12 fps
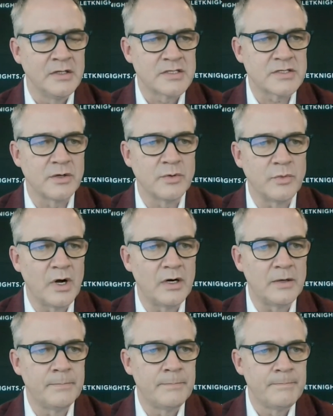So
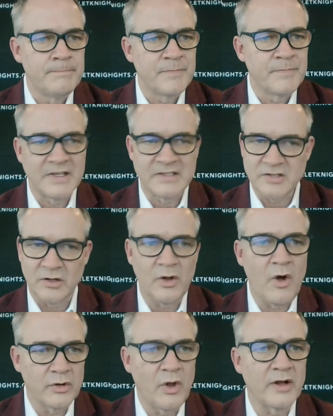uh, it's a
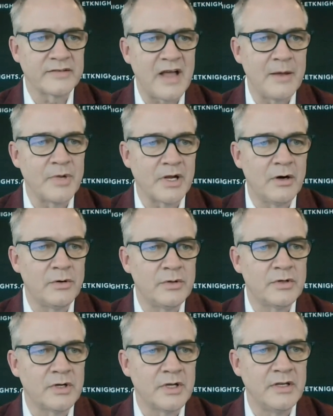long, long time ago,
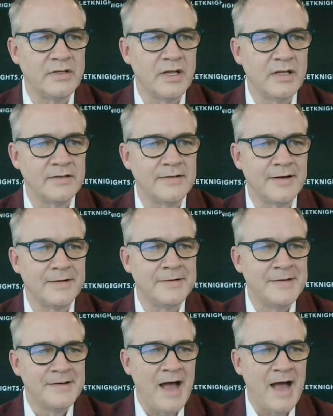and and uh,